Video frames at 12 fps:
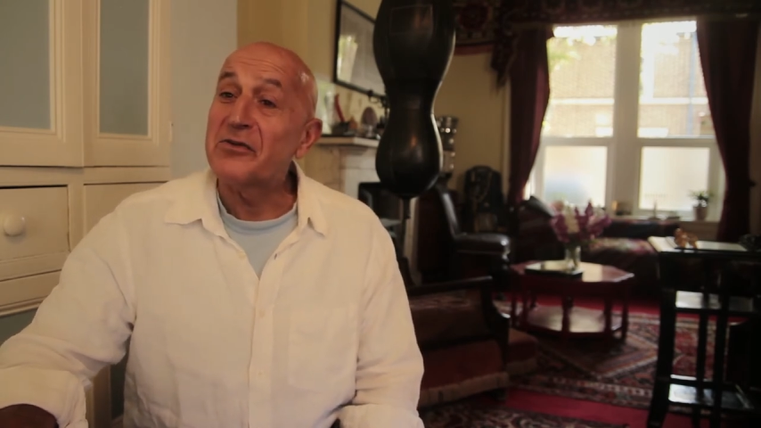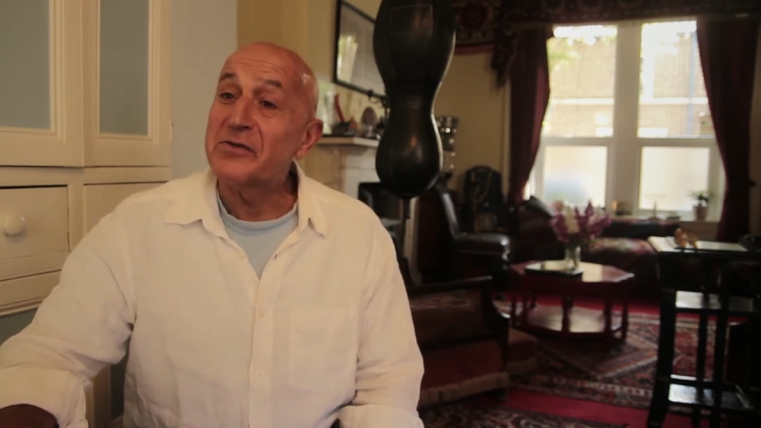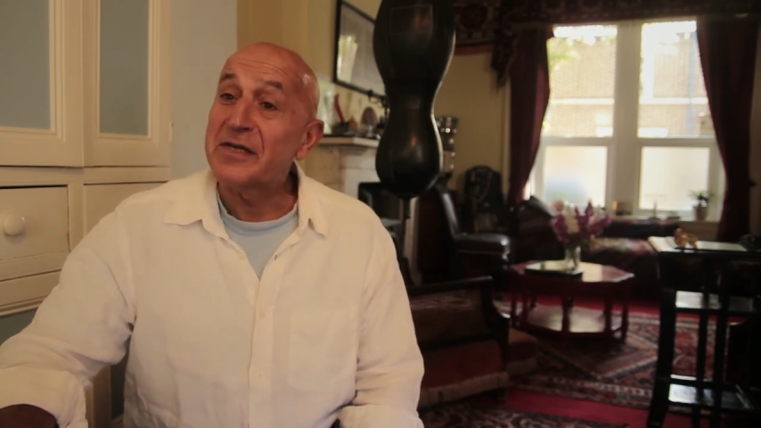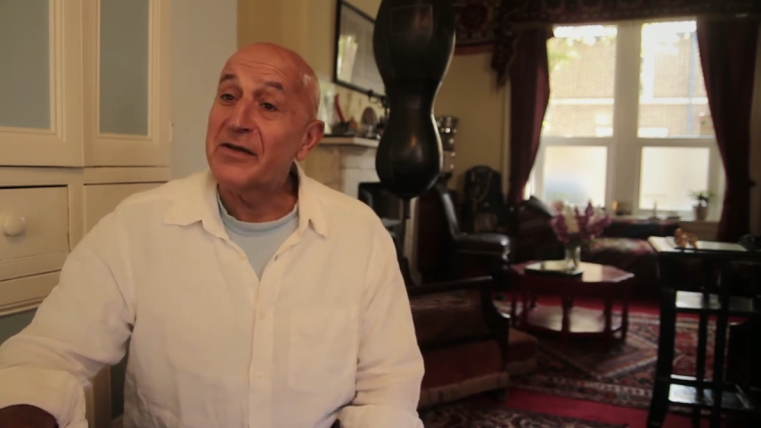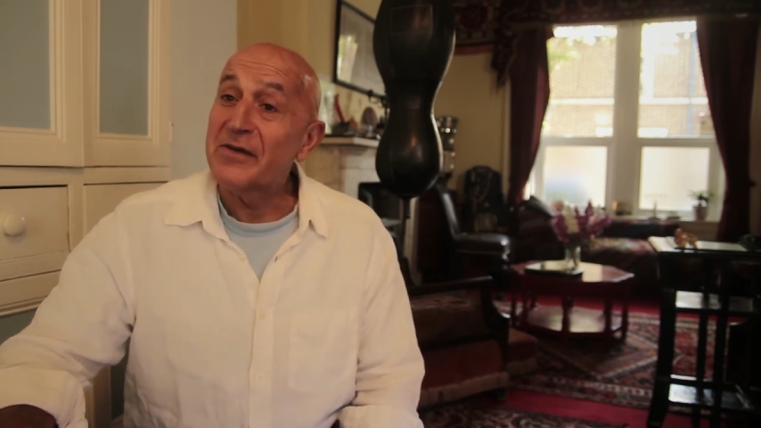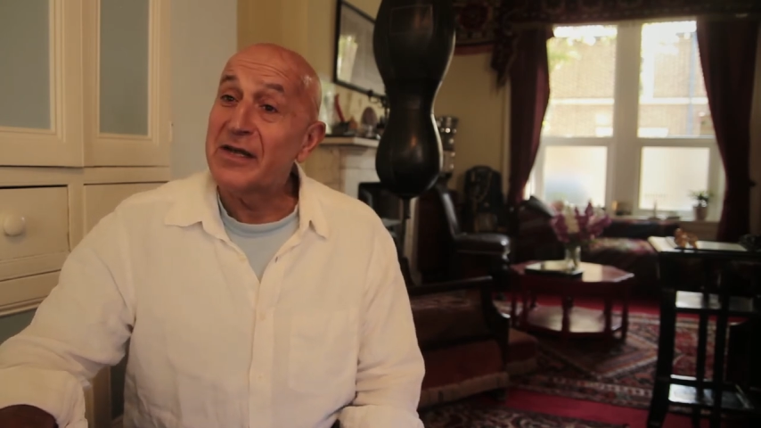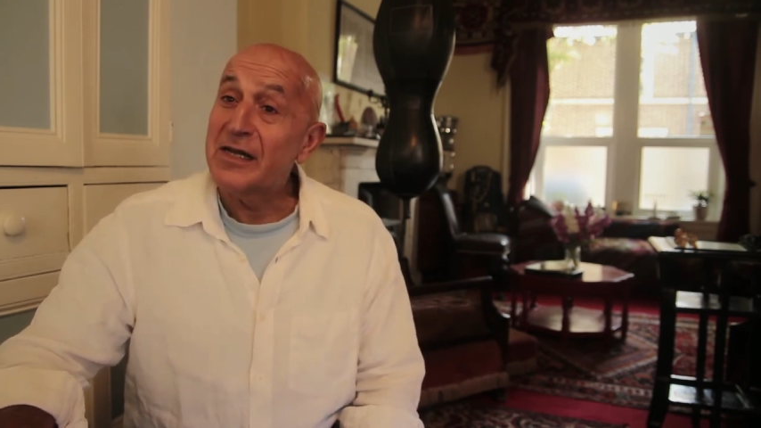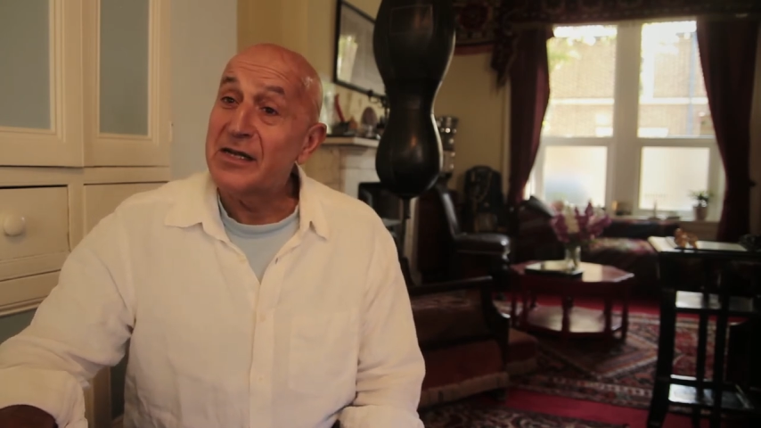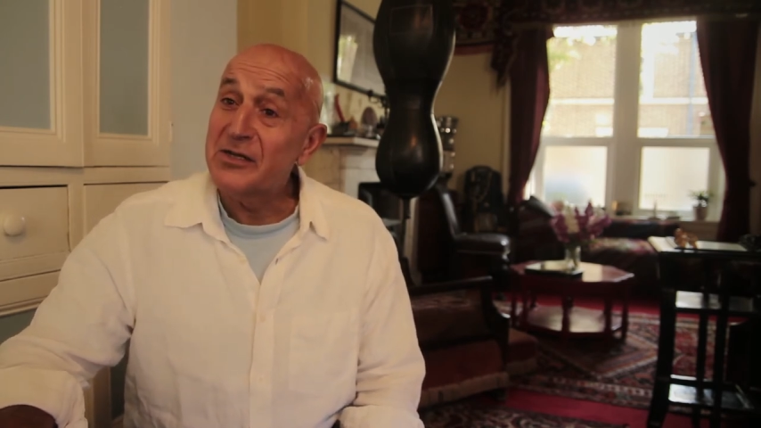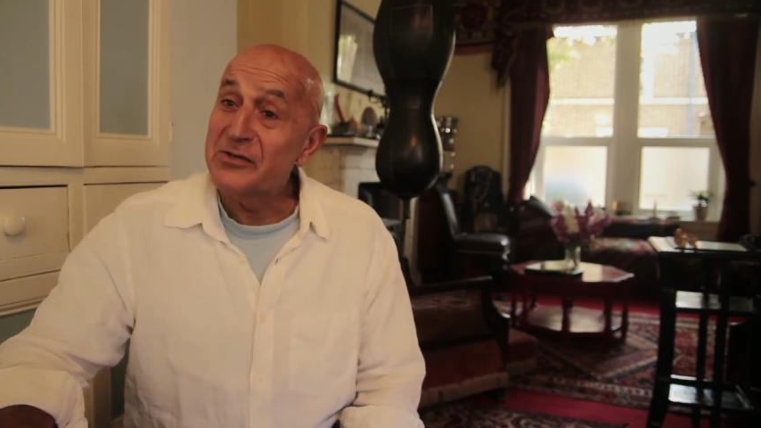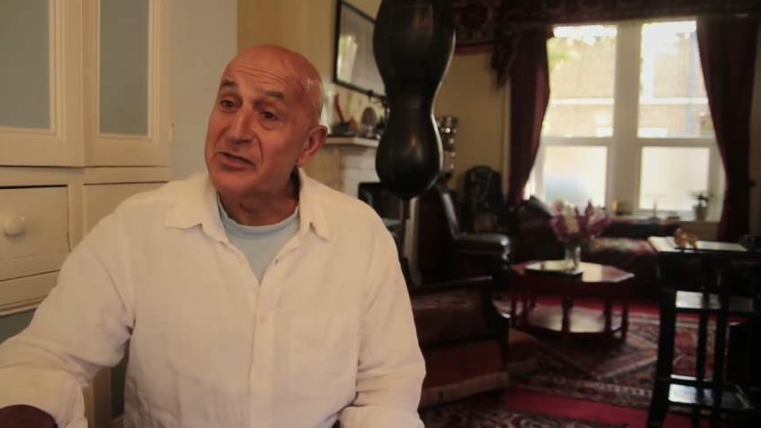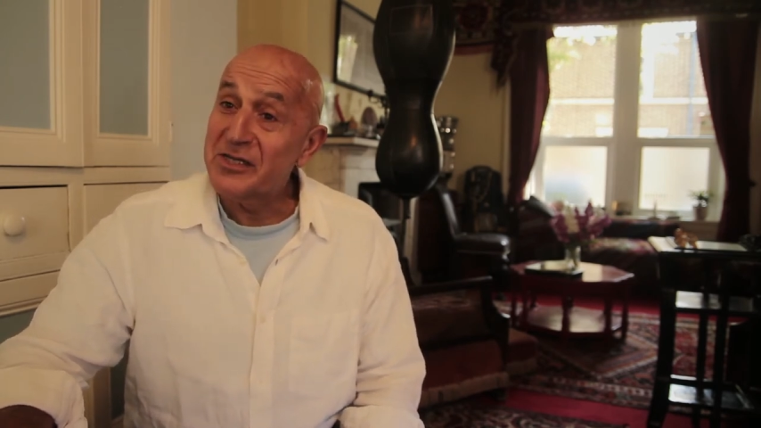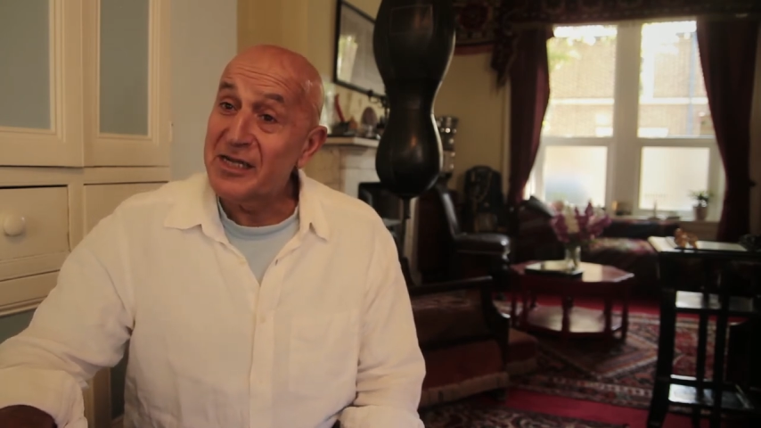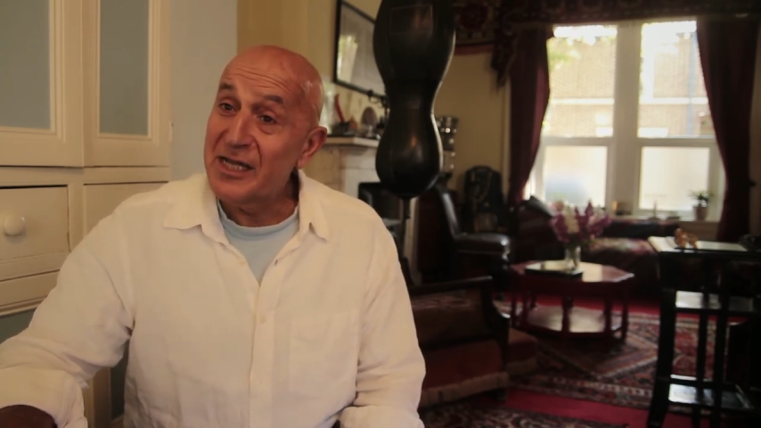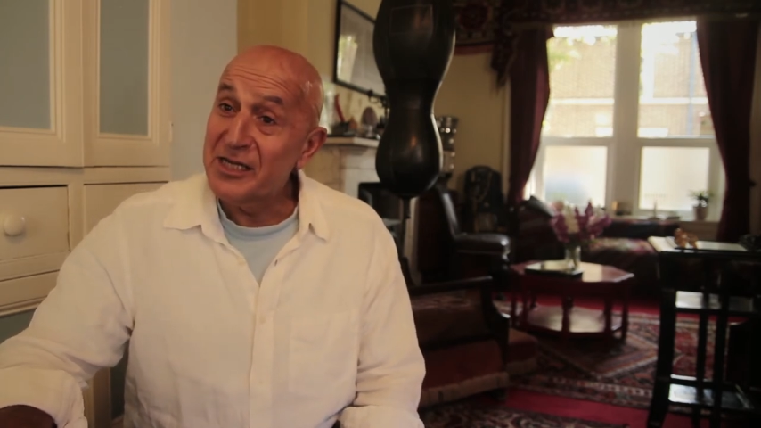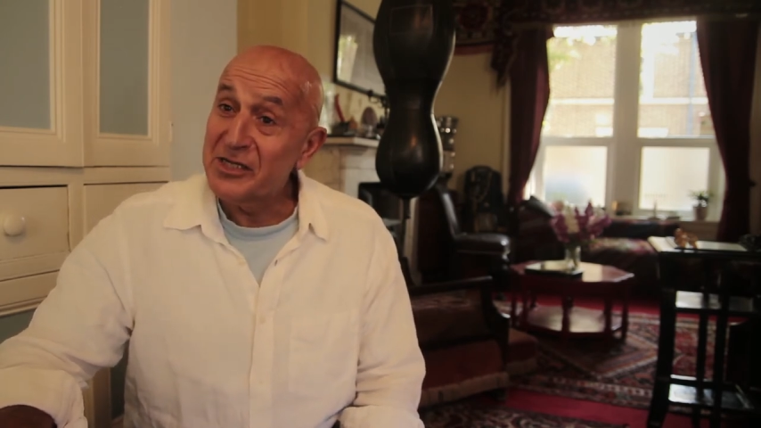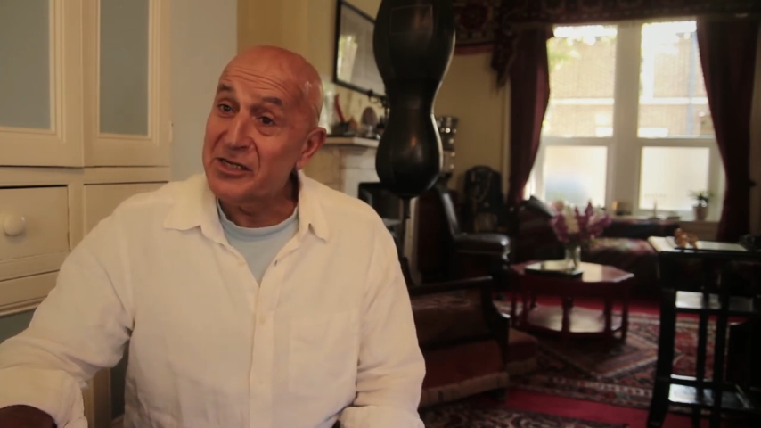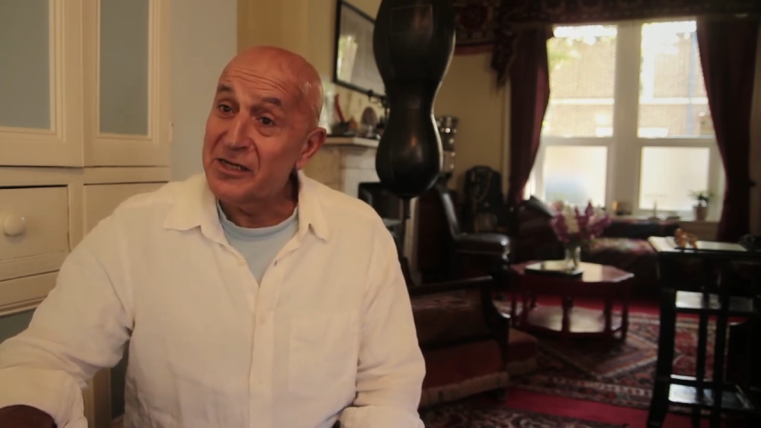he was having a
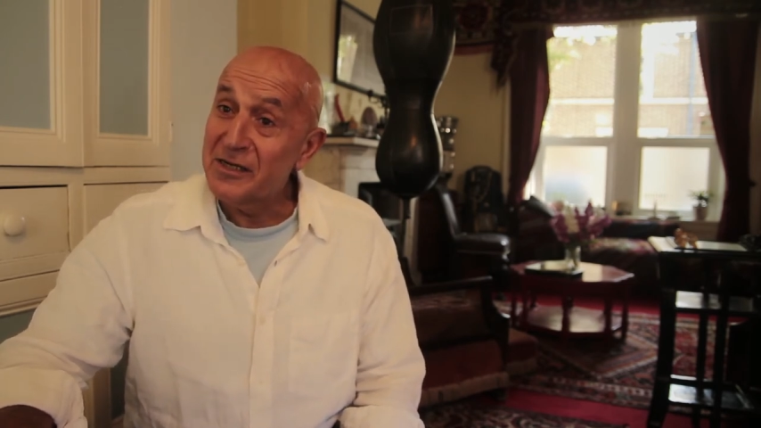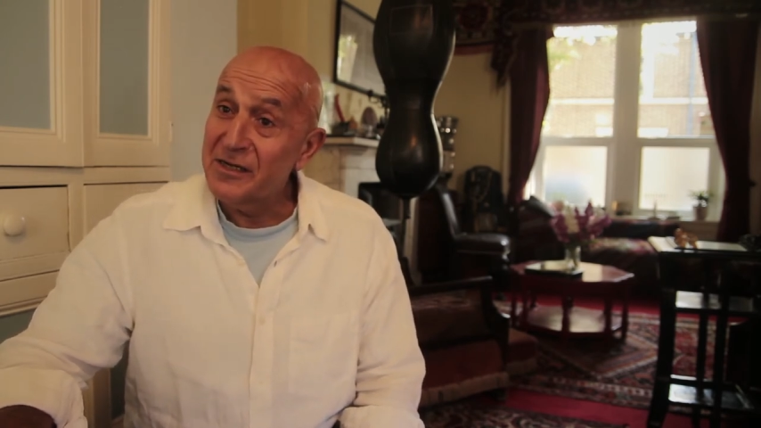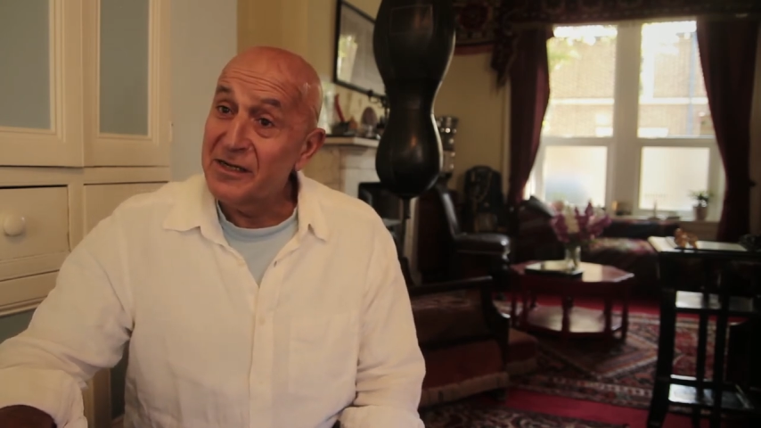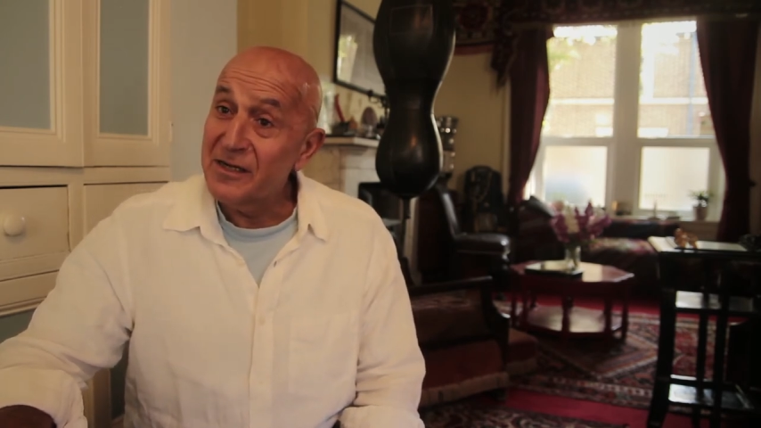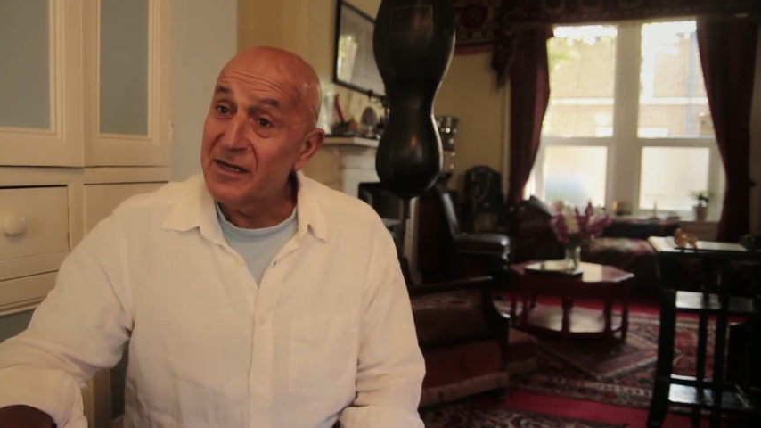hallucination.